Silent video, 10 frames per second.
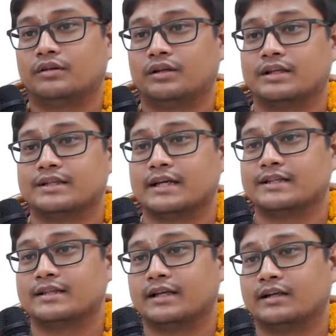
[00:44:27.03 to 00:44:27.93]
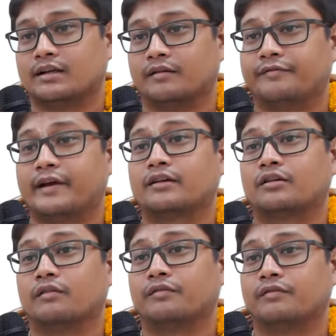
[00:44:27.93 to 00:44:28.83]
in the sense that the
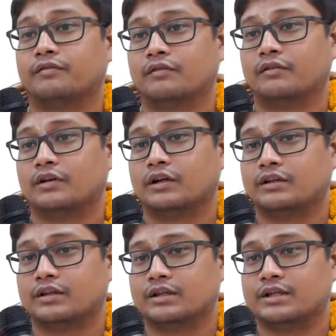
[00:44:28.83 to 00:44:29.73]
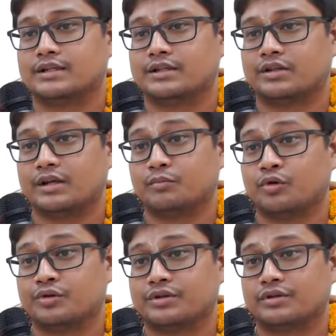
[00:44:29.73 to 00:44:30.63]
effect of these three
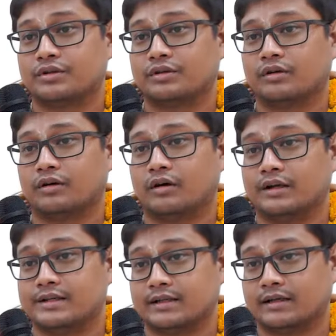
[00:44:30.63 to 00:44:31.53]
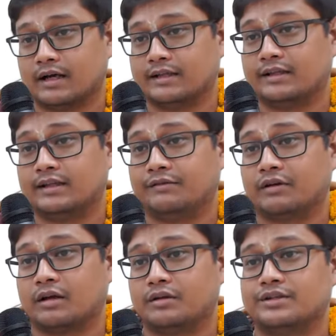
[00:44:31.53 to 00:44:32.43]
modes or this Adi
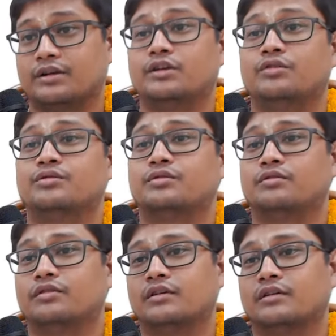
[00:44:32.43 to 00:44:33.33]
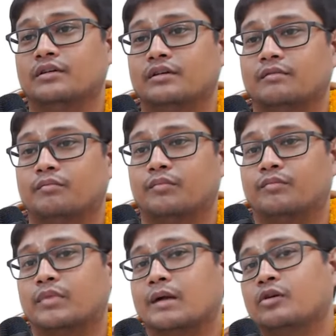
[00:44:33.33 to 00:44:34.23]
Devika is reduced.
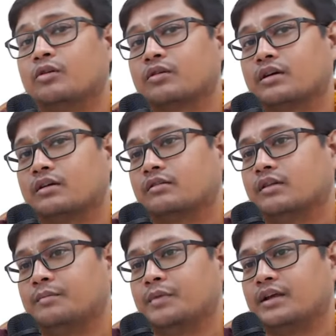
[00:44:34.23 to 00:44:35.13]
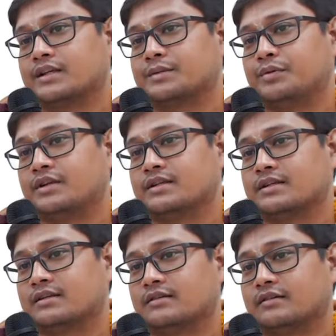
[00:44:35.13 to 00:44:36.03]
Brahmaloka, they may
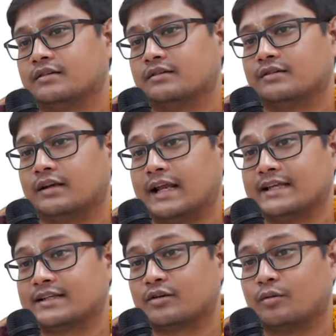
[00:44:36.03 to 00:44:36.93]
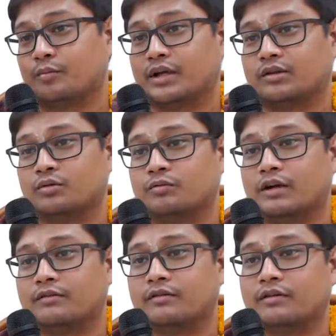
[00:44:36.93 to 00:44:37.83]
experience less compared to what